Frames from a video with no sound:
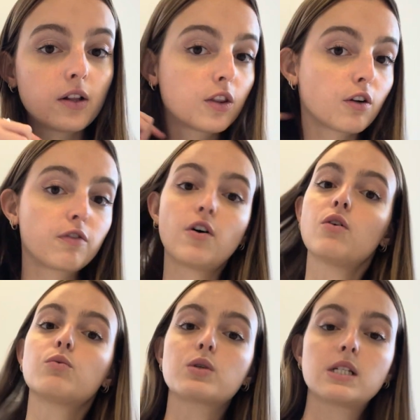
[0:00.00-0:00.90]
their
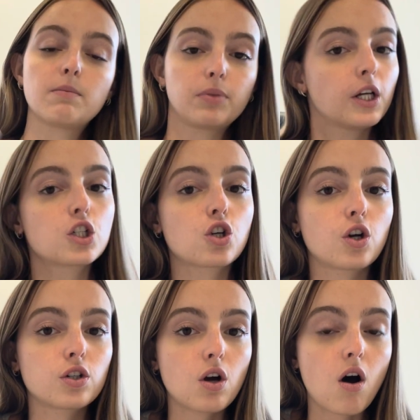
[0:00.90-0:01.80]
phone was simply
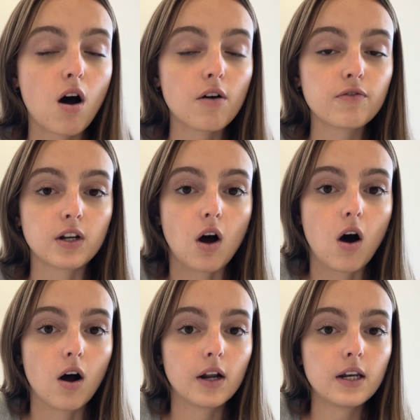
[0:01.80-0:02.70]
turned off and
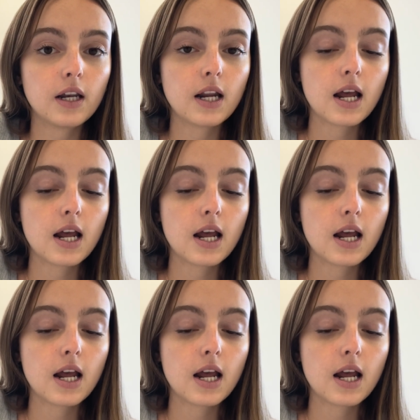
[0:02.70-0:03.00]
on,